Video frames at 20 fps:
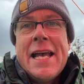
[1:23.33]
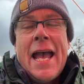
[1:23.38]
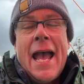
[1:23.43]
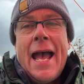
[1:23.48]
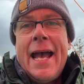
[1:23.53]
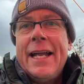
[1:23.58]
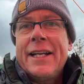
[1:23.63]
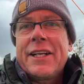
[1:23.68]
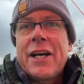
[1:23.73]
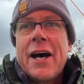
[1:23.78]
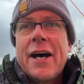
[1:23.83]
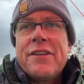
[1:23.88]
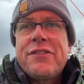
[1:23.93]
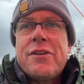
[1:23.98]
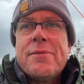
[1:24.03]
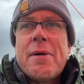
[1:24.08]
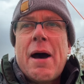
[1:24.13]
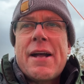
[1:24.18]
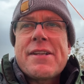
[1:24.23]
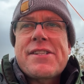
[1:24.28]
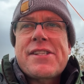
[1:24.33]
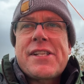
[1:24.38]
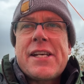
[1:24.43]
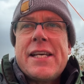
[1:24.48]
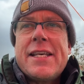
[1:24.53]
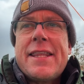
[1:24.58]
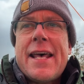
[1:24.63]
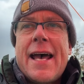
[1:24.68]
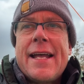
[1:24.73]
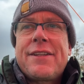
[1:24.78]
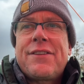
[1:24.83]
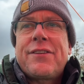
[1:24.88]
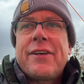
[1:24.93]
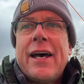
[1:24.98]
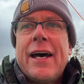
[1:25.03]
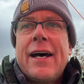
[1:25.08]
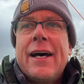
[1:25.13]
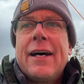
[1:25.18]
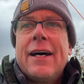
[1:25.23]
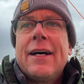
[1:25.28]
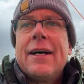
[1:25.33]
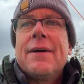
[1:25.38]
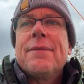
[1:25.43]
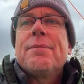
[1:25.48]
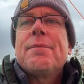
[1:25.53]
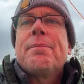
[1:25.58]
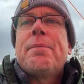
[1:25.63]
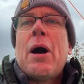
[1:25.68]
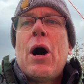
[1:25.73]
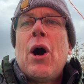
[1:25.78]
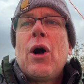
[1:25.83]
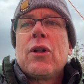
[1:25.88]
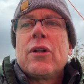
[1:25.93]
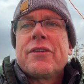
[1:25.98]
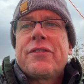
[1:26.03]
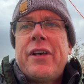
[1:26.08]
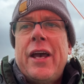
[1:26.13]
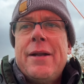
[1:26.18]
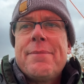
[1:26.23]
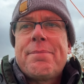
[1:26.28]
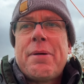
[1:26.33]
And guys, you might see that tent